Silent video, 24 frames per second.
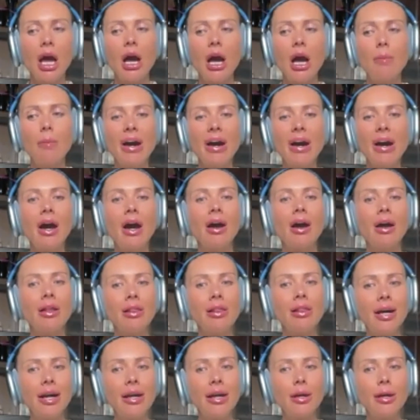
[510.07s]
But I
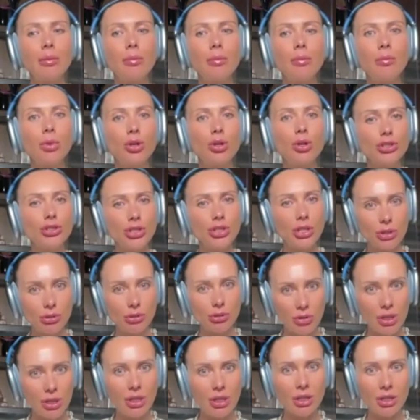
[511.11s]
like birth chart
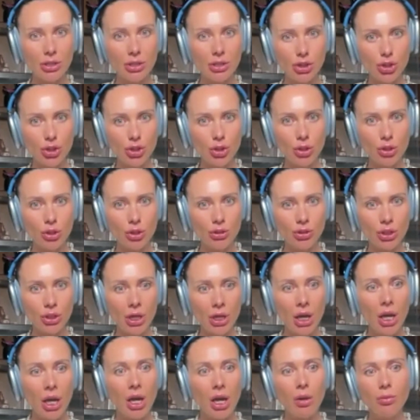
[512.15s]
reading astrology,
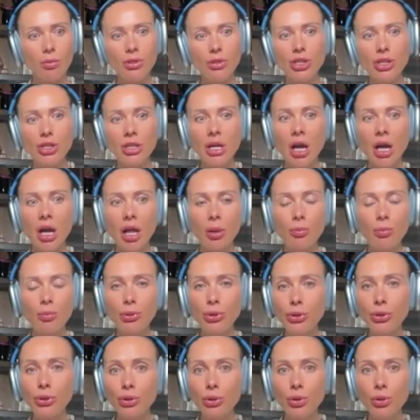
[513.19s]
which can help
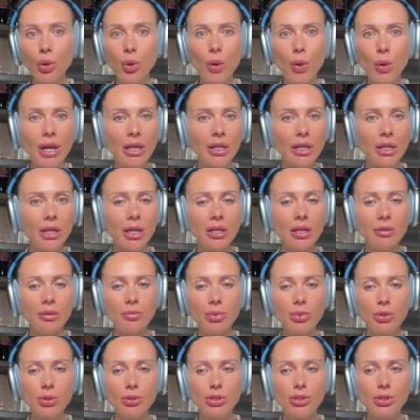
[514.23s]
you or any other
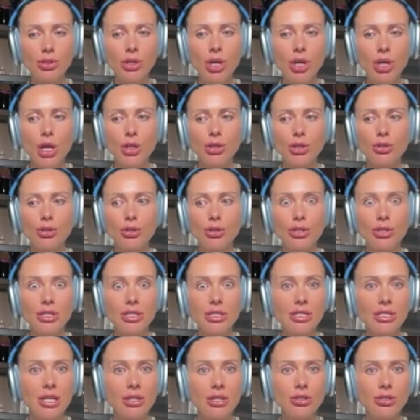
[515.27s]
person to
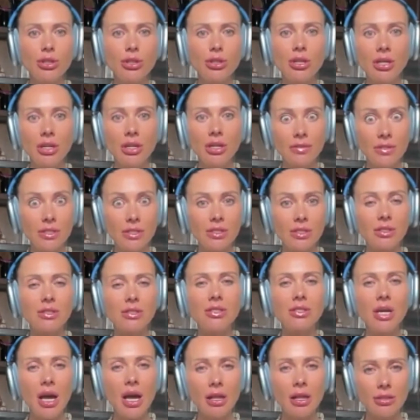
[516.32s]
understand your gifts,
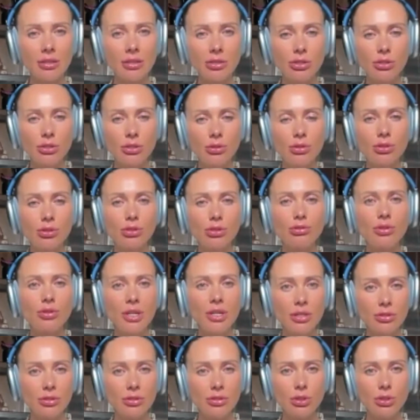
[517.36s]
talents, your
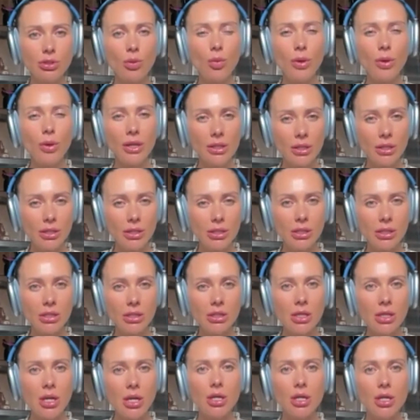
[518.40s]
strengths, your
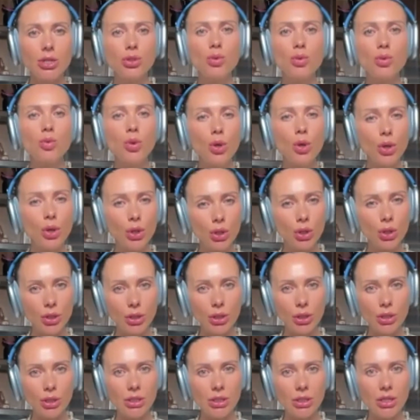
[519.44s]
weaknesses, to work on
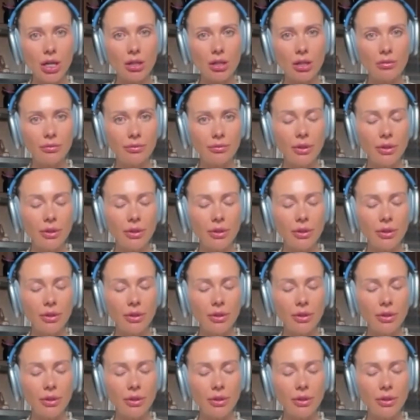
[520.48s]
yourself